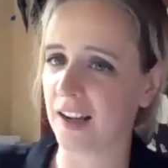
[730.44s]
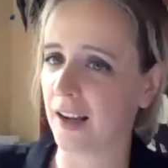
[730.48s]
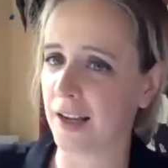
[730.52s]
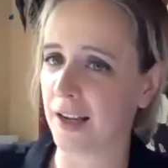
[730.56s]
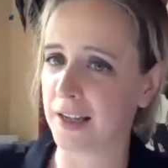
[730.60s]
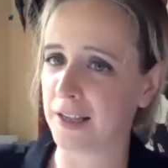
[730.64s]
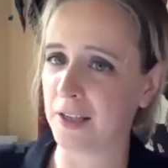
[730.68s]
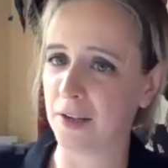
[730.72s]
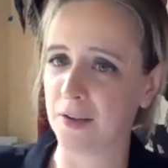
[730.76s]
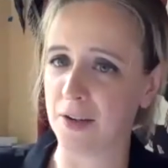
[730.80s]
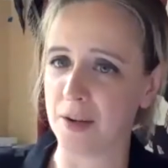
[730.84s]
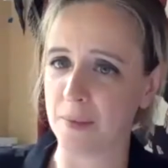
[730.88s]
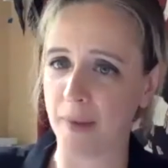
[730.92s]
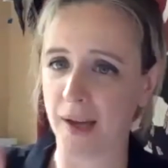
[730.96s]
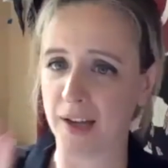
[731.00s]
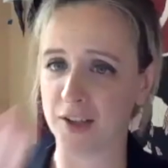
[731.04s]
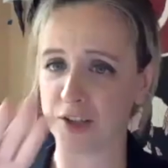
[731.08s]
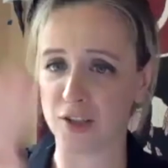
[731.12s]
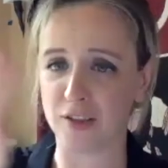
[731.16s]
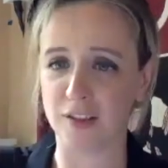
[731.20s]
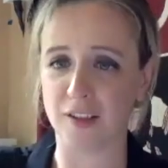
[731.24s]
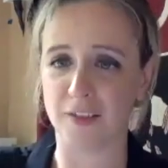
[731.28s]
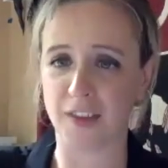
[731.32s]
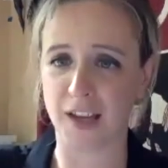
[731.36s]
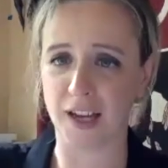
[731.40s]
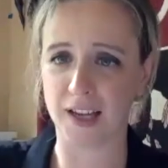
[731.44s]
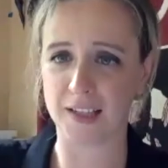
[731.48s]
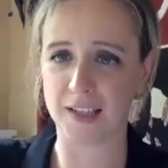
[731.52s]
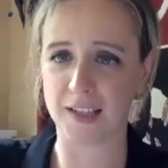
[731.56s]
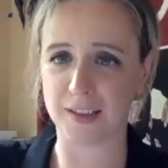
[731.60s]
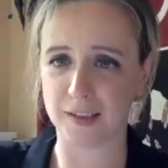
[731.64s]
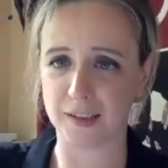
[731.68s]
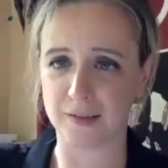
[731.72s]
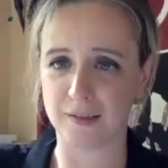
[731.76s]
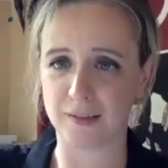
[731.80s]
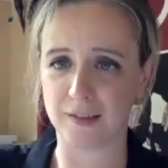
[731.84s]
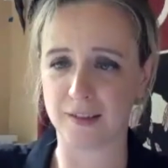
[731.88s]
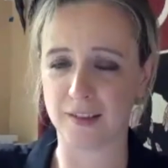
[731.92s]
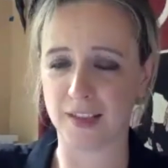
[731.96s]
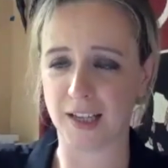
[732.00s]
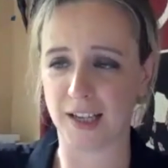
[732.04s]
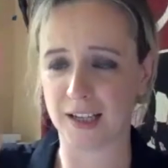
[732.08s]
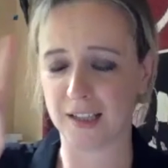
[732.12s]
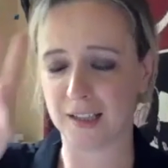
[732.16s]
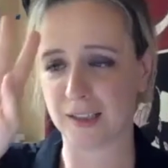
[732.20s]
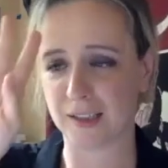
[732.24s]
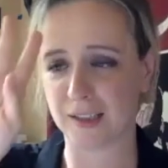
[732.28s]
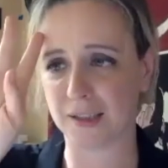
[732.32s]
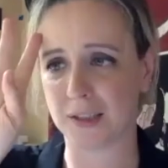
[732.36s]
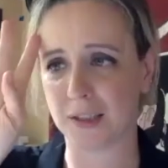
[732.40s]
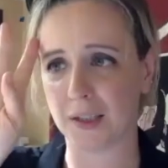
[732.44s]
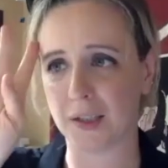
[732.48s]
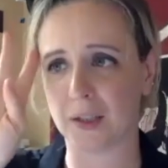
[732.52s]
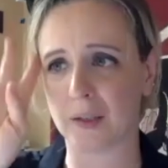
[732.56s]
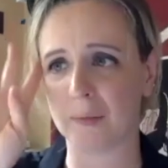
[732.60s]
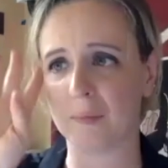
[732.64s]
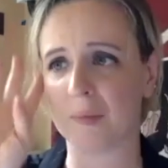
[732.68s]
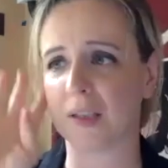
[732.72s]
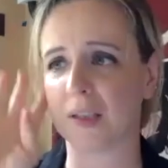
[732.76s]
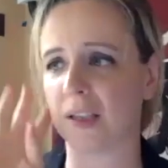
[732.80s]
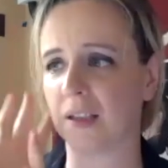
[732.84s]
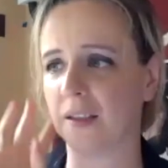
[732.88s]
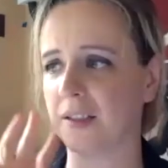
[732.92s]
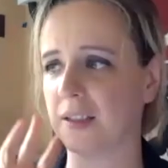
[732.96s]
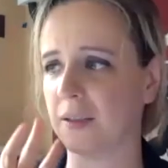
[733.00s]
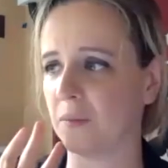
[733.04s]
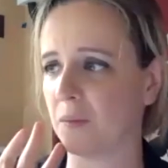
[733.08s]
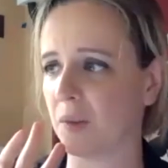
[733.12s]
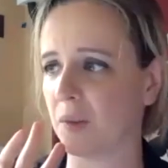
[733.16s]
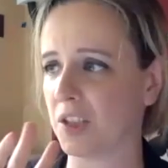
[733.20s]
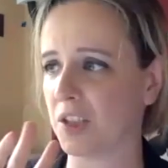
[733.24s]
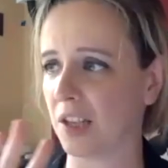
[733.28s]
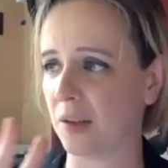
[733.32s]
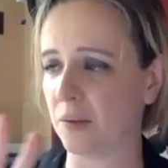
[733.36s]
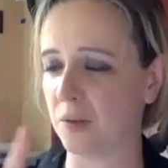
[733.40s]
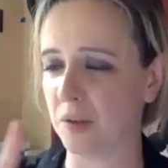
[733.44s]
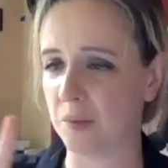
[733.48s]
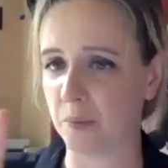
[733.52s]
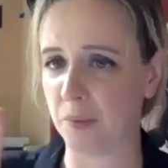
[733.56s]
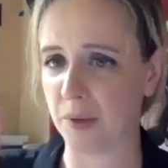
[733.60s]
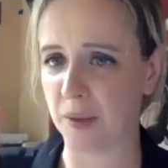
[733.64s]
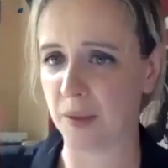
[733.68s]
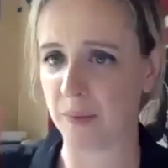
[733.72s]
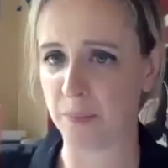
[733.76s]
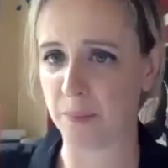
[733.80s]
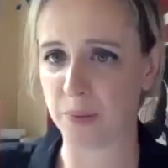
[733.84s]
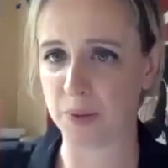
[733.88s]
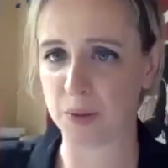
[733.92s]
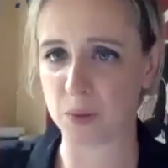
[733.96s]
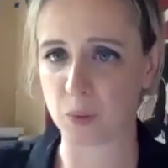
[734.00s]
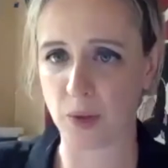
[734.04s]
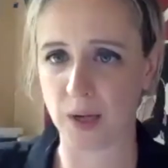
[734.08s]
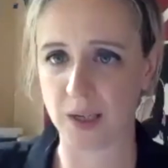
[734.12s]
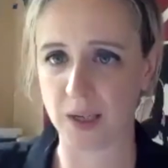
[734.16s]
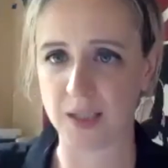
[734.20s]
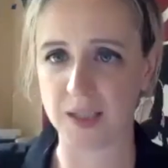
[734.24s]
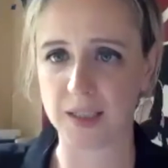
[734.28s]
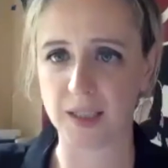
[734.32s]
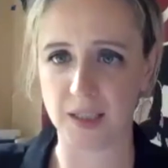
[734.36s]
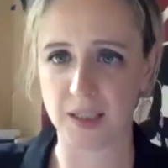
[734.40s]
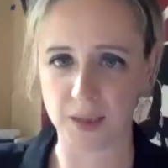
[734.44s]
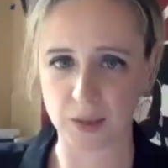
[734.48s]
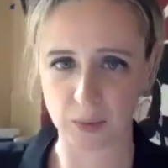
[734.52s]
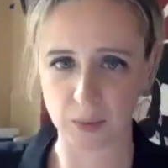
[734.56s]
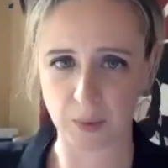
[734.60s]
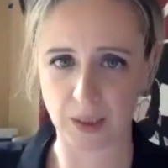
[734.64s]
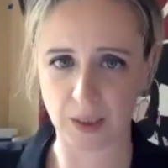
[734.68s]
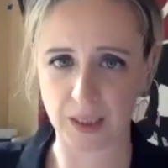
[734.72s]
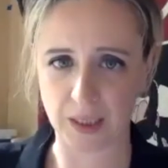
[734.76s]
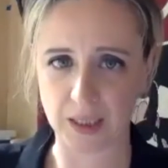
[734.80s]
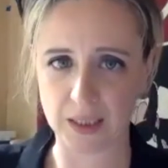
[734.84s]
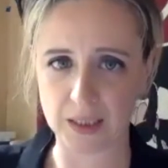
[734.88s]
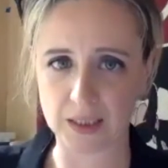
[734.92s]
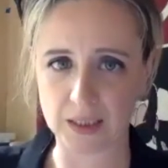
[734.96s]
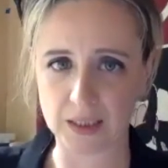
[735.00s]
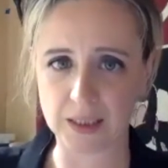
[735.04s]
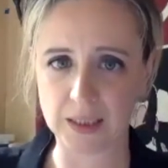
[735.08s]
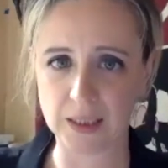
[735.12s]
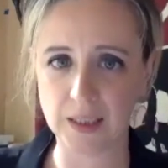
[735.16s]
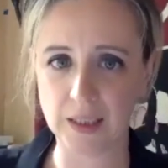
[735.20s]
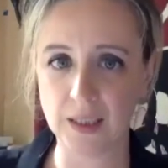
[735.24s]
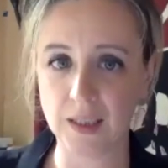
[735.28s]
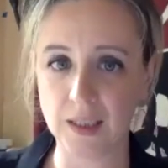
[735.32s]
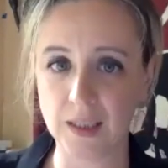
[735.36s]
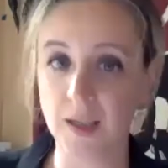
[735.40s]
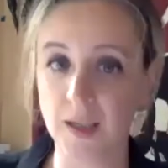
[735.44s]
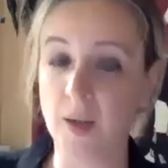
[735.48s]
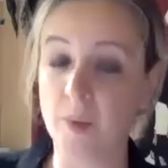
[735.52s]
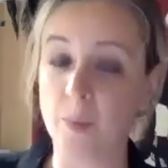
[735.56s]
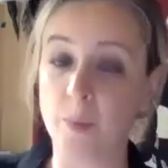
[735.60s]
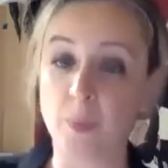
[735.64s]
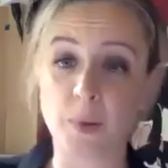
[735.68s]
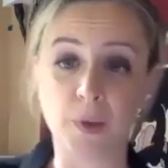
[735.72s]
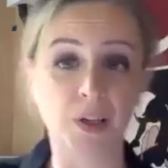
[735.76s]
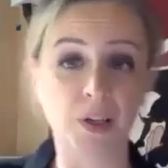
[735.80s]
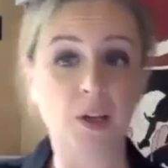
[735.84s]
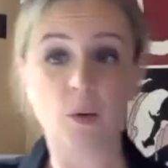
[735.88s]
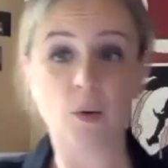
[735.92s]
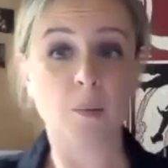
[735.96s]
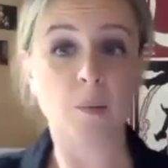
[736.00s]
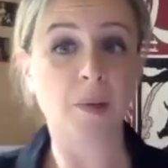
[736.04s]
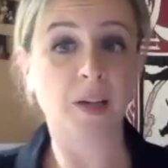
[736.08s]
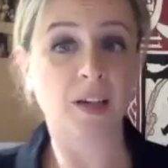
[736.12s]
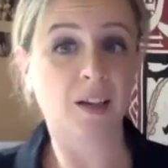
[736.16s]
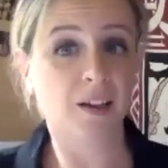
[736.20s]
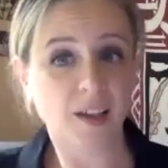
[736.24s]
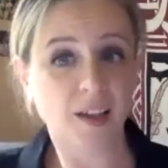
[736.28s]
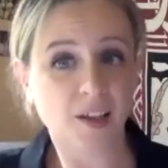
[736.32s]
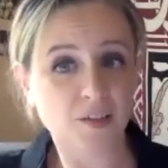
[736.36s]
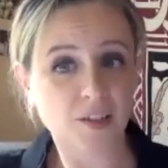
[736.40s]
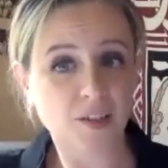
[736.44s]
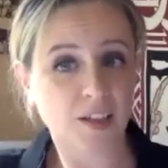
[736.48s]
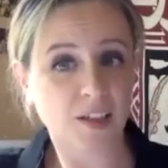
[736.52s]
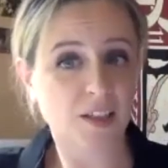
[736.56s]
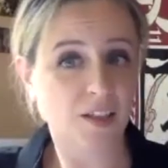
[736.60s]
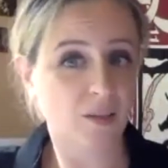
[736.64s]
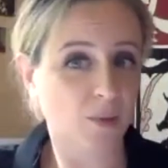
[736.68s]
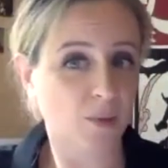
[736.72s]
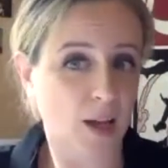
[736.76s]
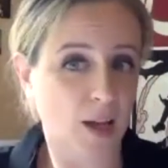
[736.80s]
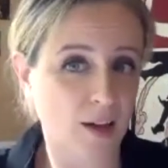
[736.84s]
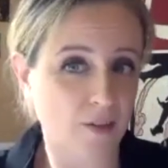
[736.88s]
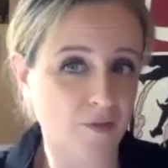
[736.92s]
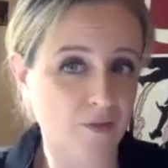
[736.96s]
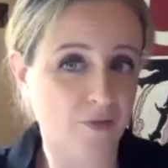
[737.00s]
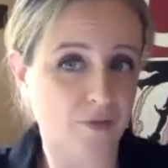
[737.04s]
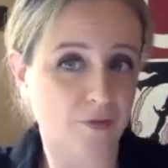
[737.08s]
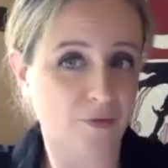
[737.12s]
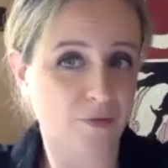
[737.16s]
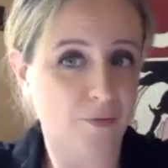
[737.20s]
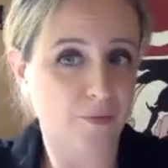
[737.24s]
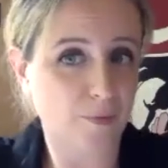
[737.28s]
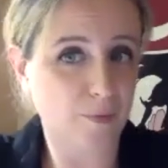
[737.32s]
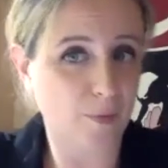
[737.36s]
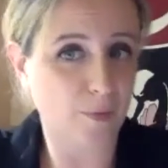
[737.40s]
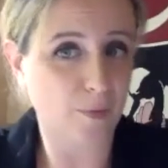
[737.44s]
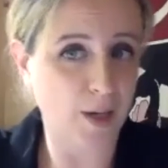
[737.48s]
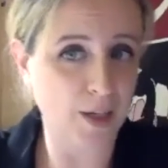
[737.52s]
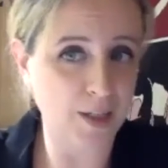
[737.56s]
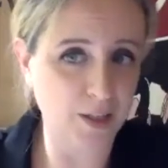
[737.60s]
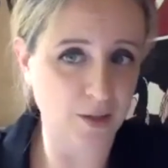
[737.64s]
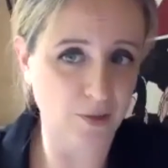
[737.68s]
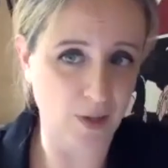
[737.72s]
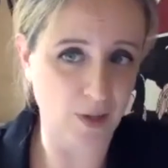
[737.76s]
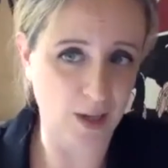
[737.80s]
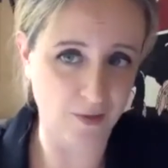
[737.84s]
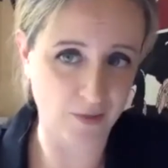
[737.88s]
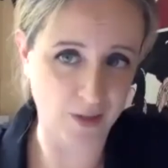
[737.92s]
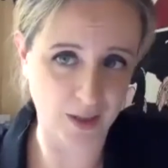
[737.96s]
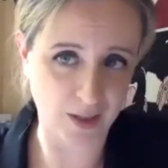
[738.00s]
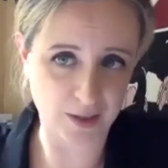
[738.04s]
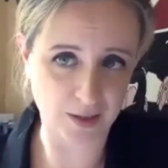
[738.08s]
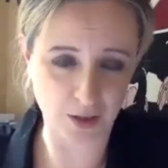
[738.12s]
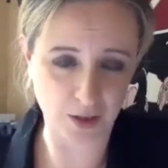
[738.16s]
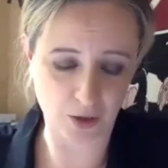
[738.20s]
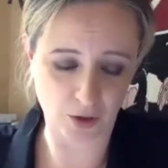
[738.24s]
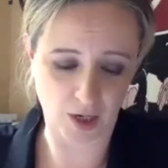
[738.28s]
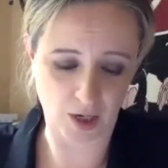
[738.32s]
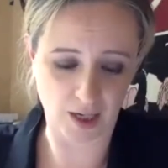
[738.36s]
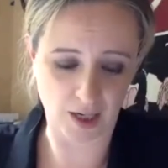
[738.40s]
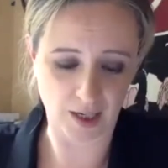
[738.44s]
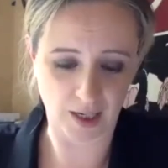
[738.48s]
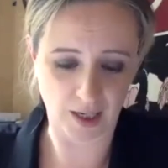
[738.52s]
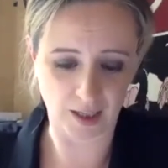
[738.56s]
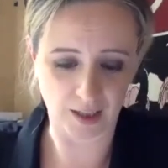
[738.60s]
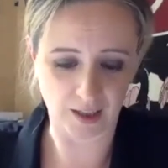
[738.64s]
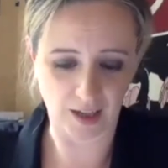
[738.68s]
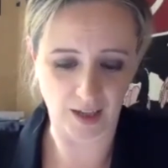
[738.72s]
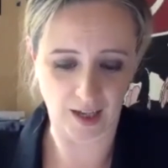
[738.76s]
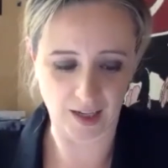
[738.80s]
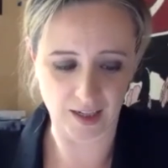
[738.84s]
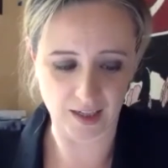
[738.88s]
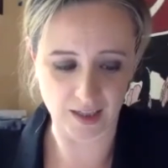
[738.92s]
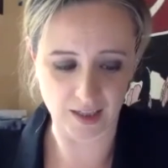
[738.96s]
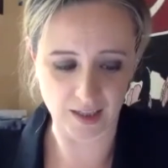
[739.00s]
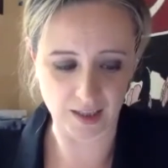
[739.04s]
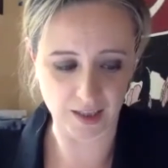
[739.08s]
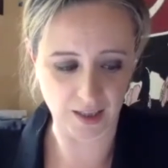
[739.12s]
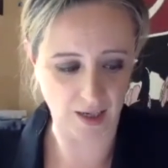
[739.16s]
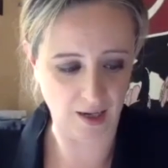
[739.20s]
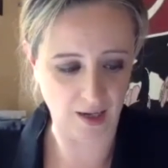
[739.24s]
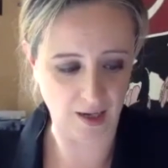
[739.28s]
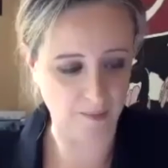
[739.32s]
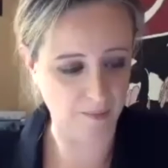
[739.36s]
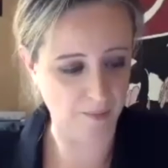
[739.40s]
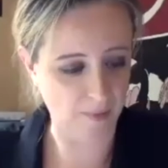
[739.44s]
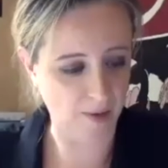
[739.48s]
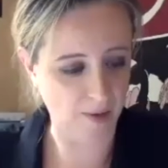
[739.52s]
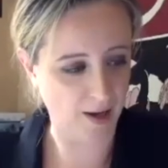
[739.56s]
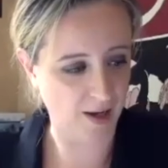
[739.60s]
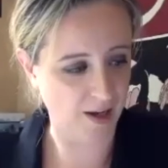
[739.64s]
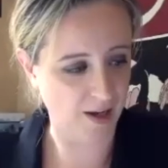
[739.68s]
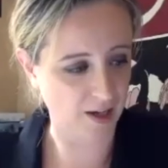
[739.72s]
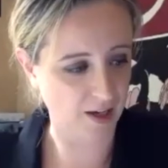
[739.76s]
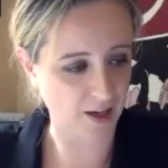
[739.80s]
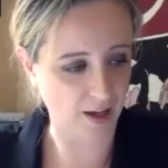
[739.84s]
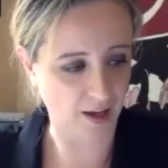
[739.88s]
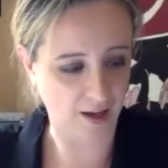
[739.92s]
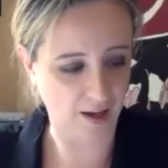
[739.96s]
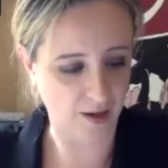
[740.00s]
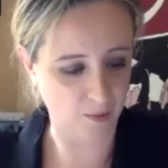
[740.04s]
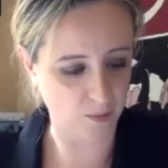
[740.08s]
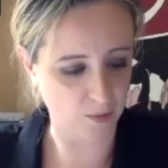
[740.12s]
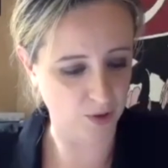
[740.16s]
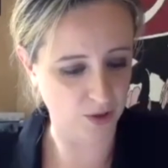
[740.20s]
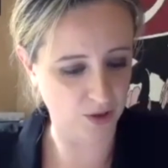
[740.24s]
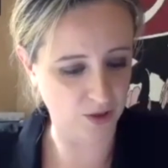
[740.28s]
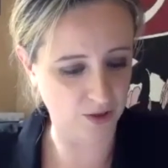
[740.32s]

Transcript: I, can only imagine that that is the that is the circumstance in which I would be persuaded into it. But no, I mean, I had I don't have I don't have actor training, and um, I I would